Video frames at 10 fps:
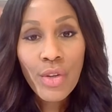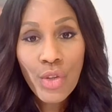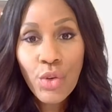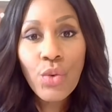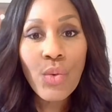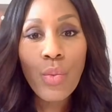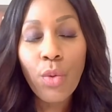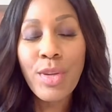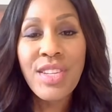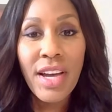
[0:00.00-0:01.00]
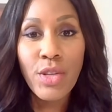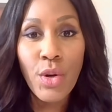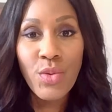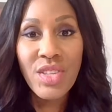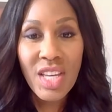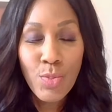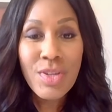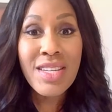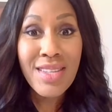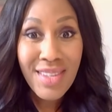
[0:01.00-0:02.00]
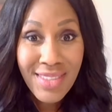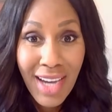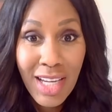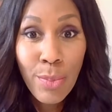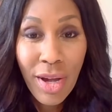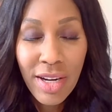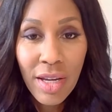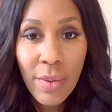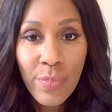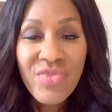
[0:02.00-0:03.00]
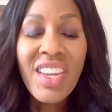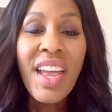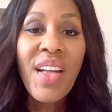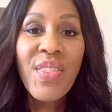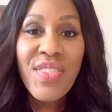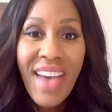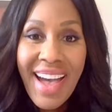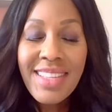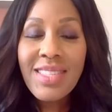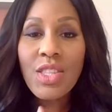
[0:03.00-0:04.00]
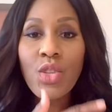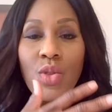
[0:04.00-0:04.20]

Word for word: you will be diagnosed as being diabetic. That's the,